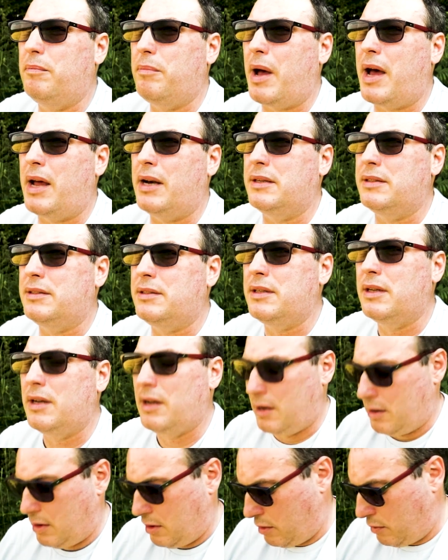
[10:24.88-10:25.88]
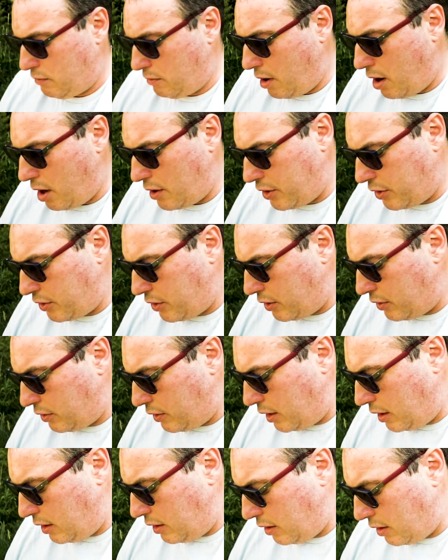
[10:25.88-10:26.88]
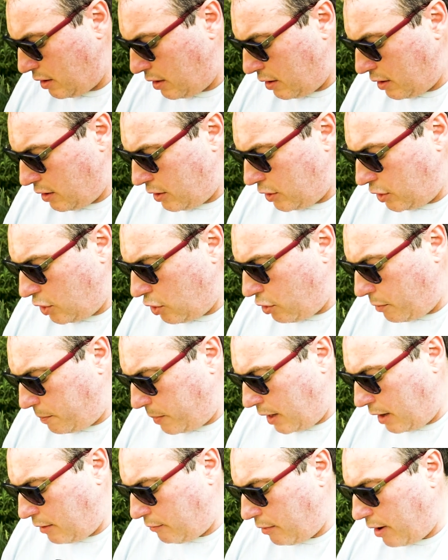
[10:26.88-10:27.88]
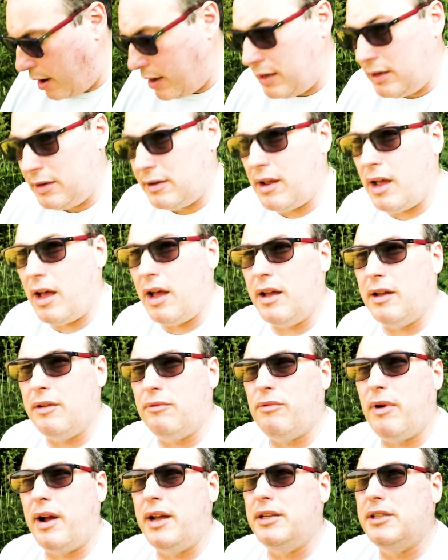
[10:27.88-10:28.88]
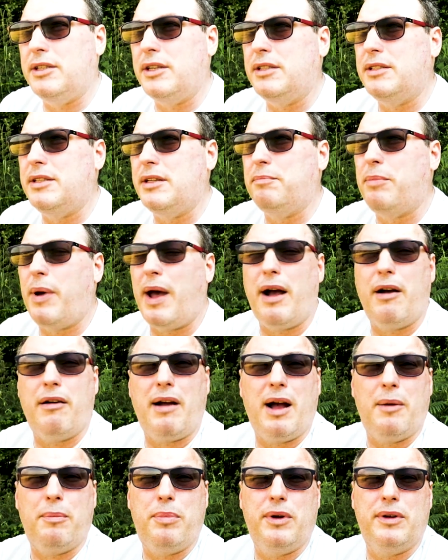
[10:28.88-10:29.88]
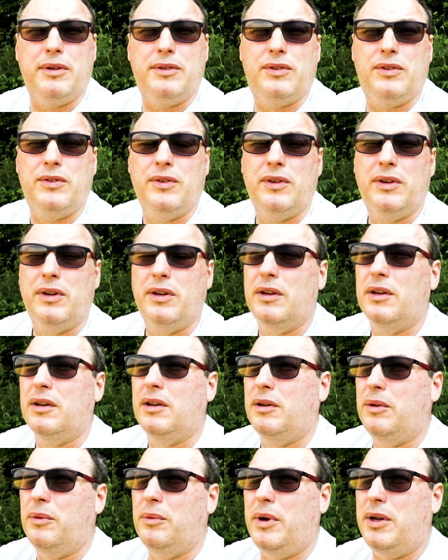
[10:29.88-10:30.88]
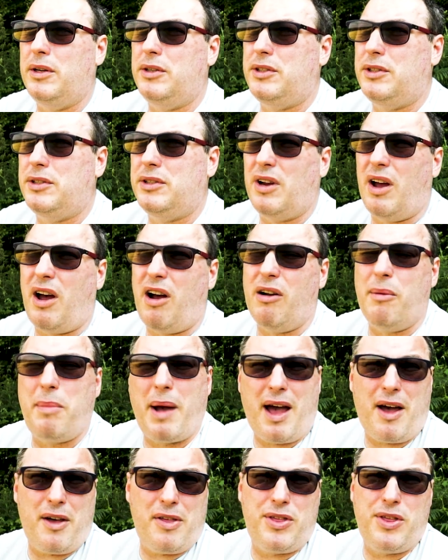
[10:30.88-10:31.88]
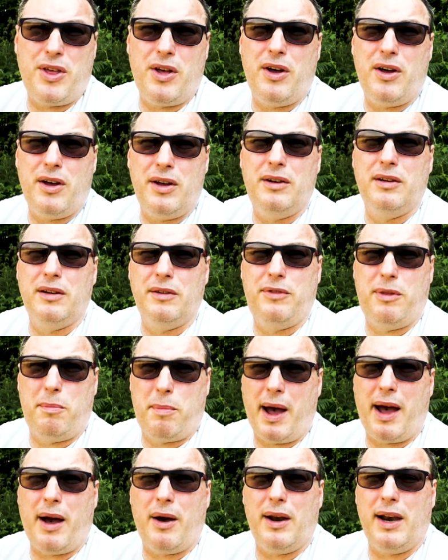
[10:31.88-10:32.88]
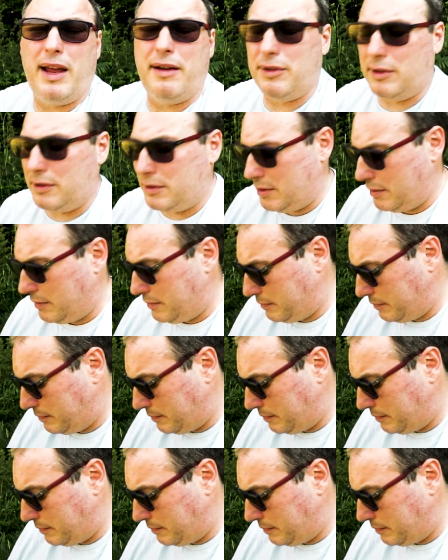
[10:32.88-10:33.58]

bands, rather than the European ranges and power outputs, which are about a third of the power levels.